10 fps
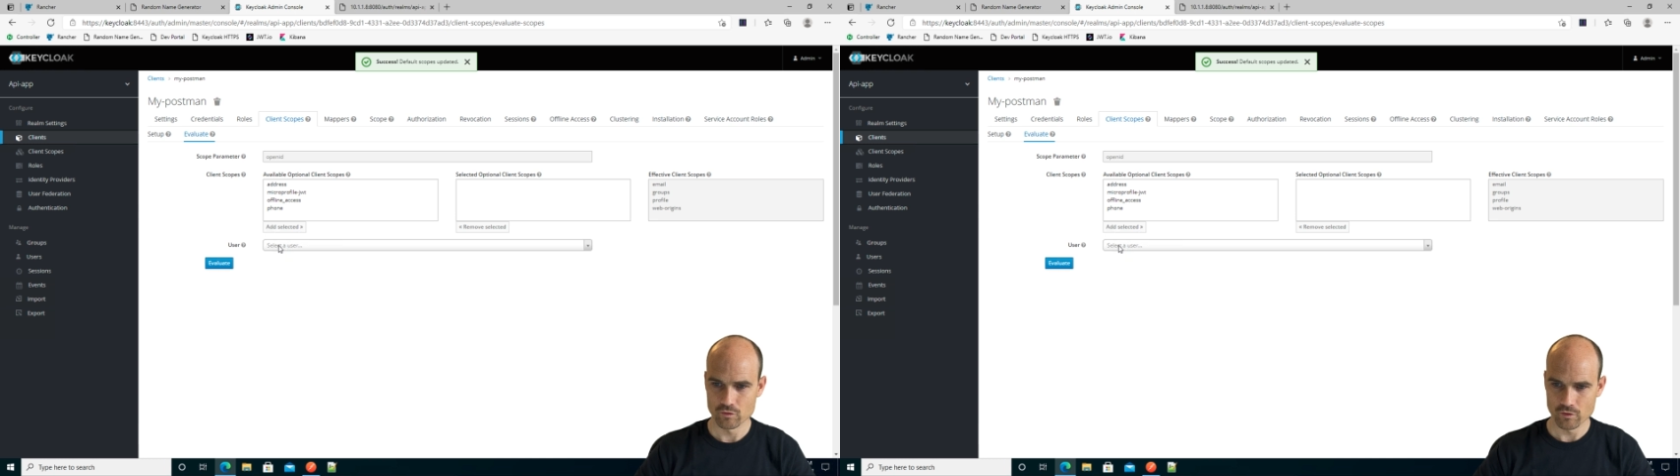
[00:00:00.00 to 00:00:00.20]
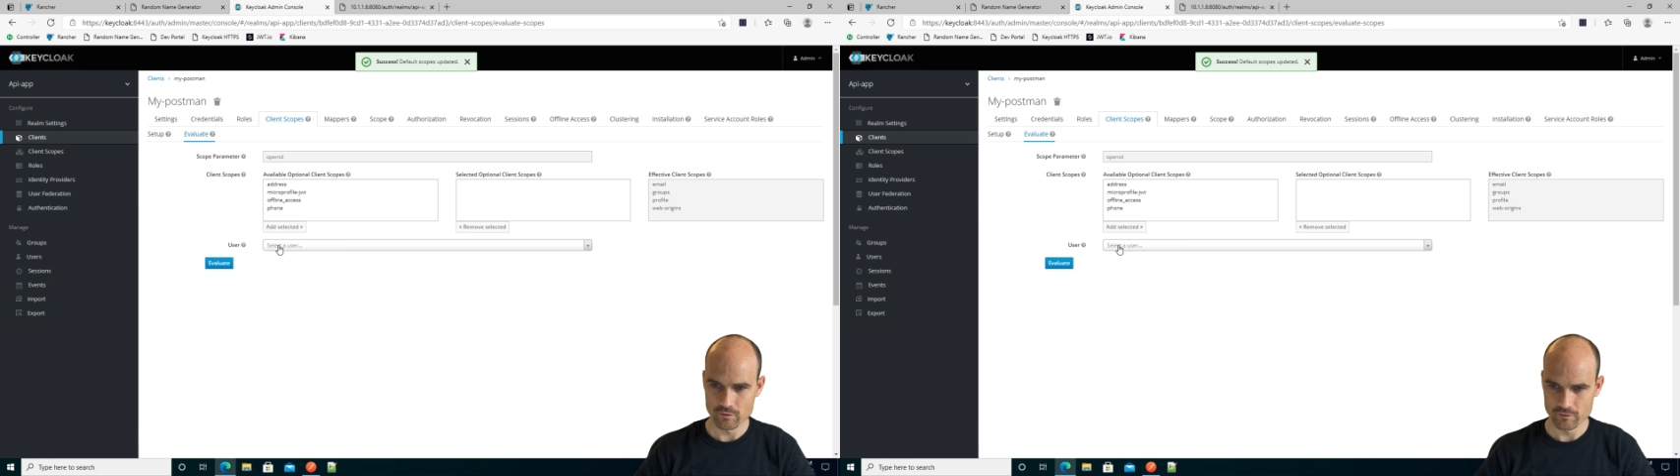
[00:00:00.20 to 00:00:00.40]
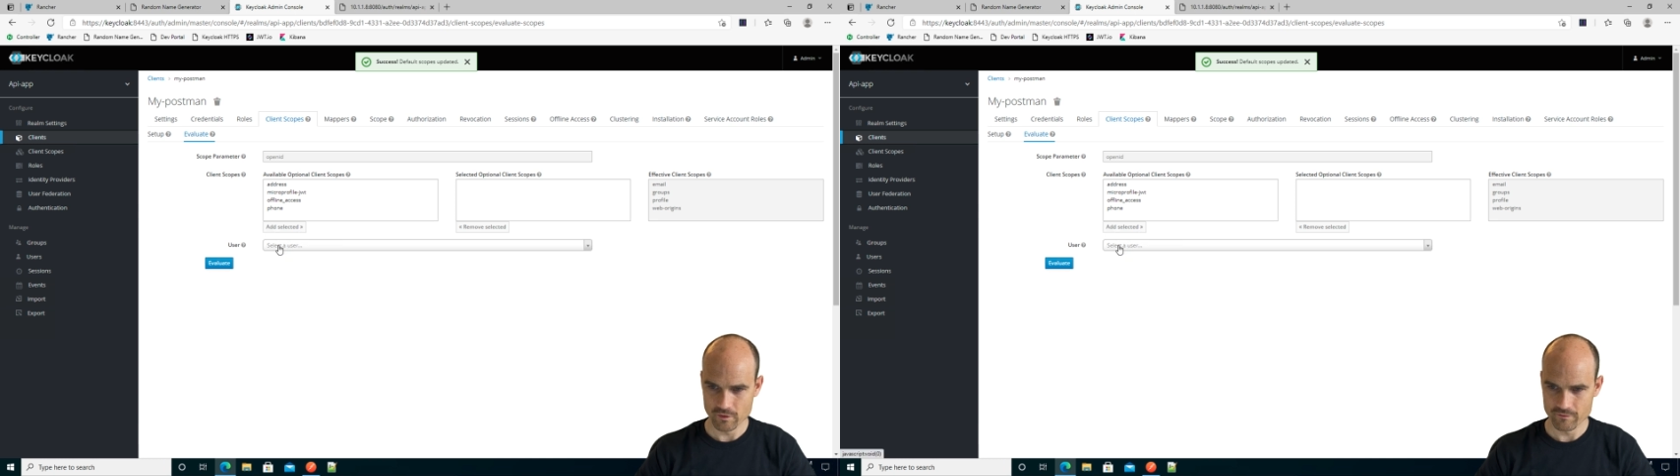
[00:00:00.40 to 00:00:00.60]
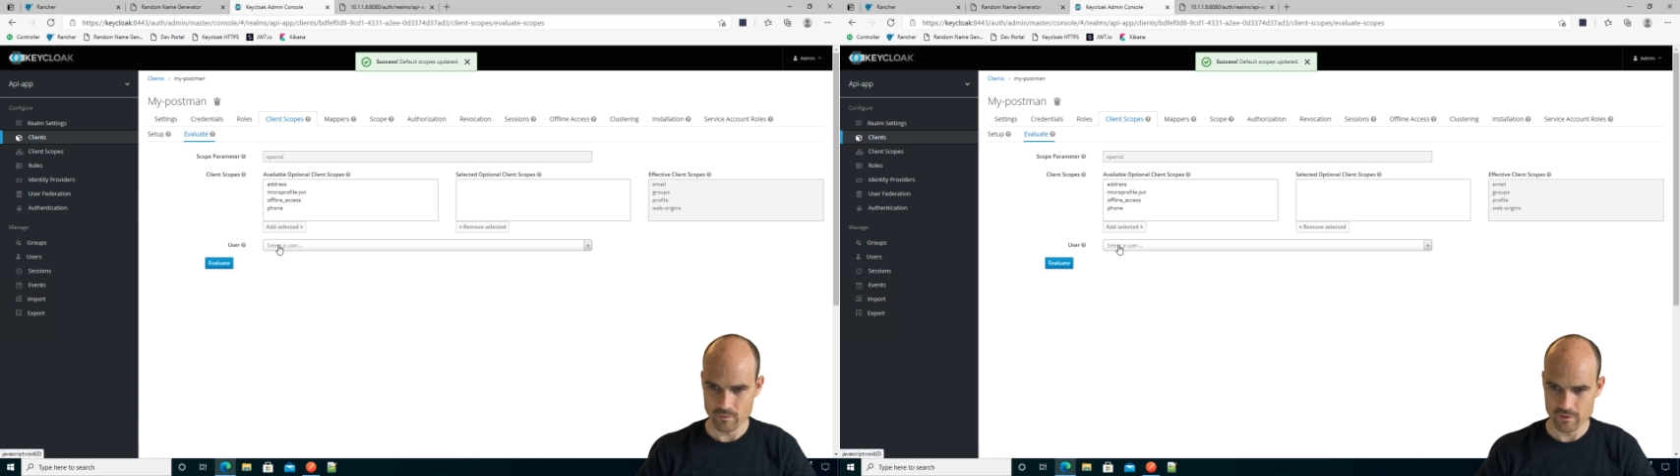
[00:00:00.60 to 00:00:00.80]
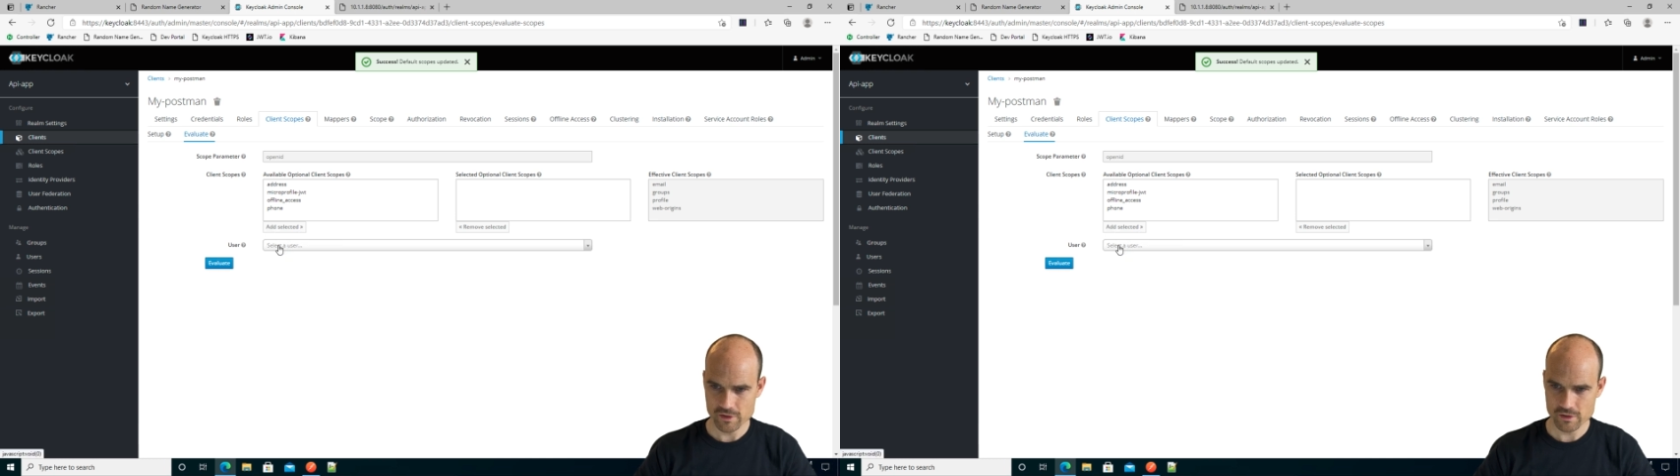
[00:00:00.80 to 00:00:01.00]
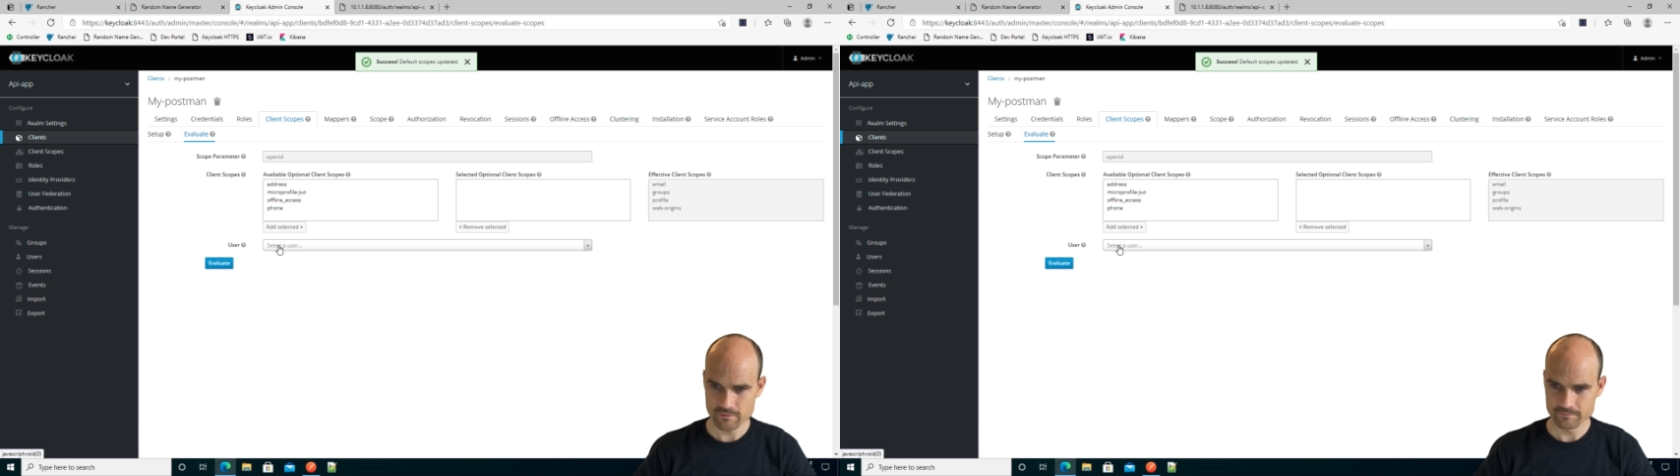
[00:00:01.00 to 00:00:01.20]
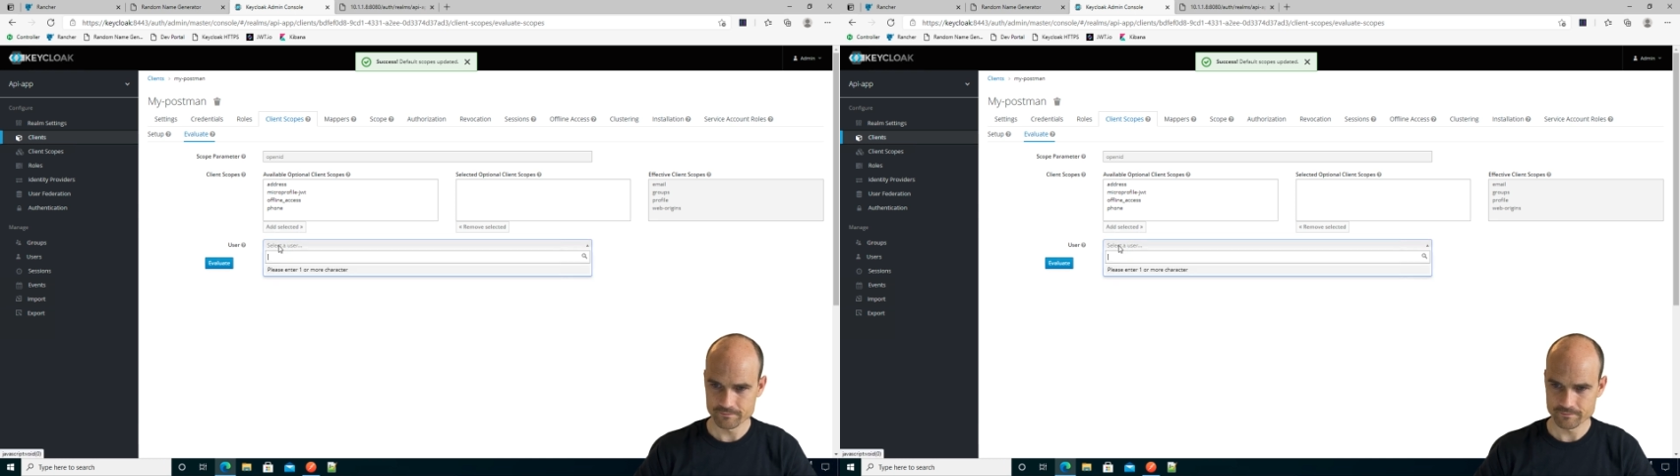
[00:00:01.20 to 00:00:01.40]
another evaluation,